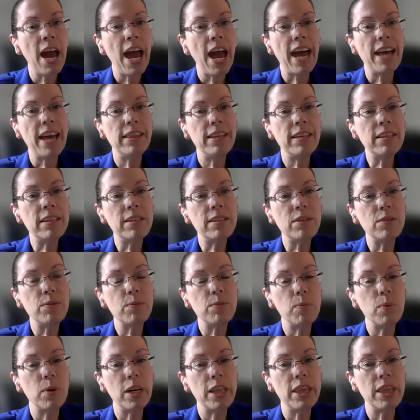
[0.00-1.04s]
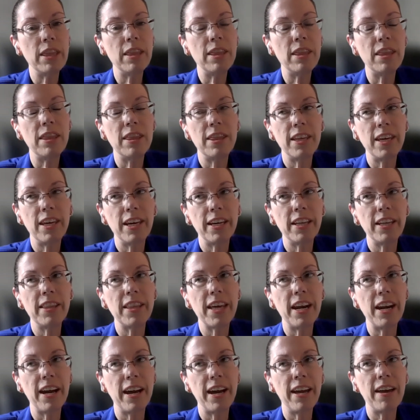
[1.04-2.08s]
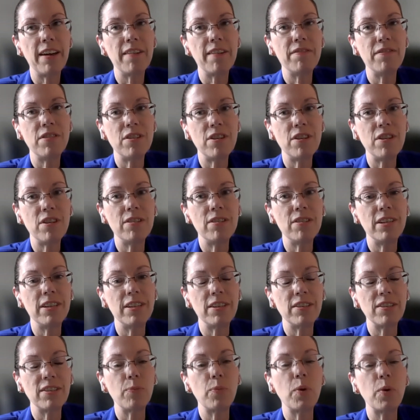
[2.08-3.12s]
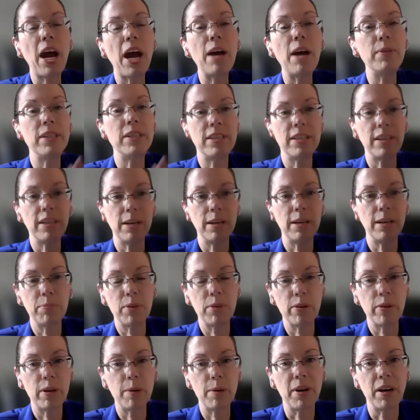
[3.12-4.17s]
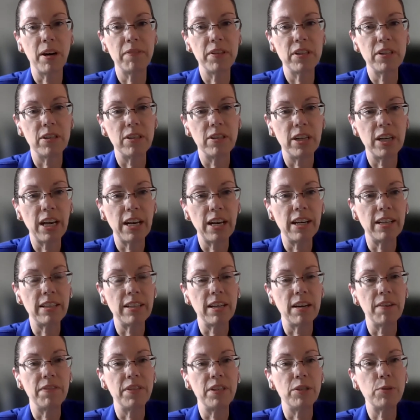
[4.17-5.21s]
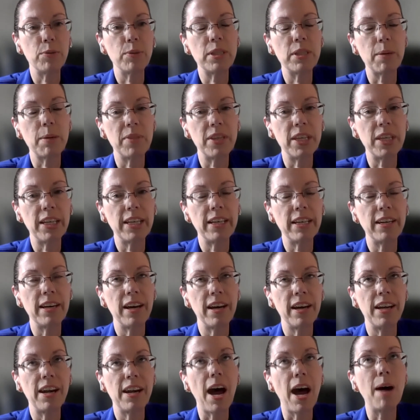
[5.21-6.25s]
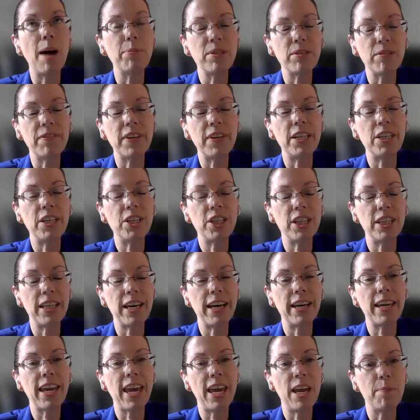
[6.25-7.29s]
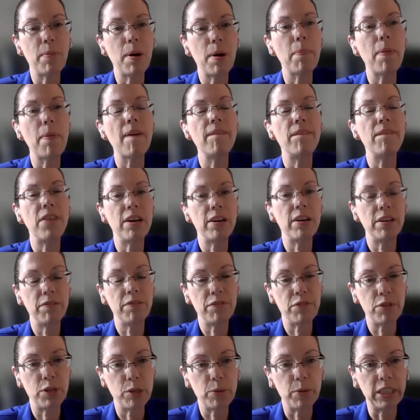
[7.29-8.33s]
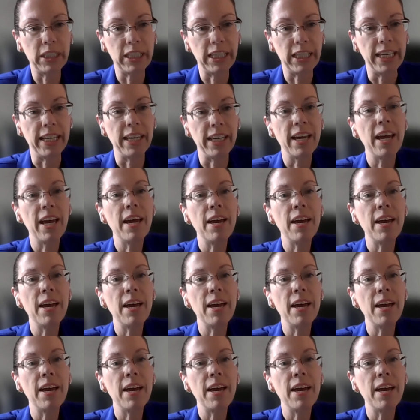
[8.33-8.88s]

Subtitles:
And this is one thing that I have noticed when I was a program officer at NSF. This was an observation that came up very frequently.